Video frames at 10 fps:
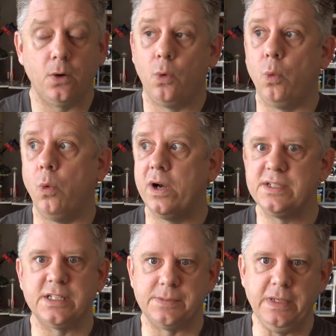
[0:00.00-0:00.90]
What
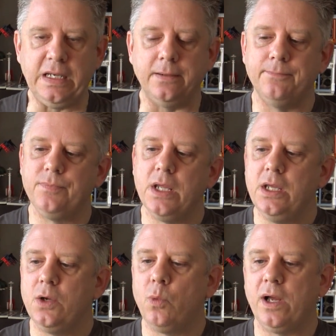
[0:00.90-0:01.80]
does this mean?
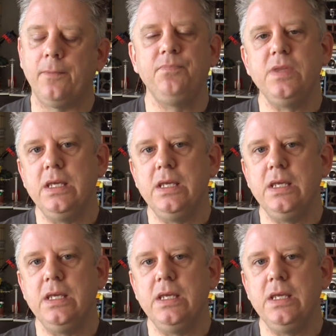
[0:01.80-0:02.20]
Well,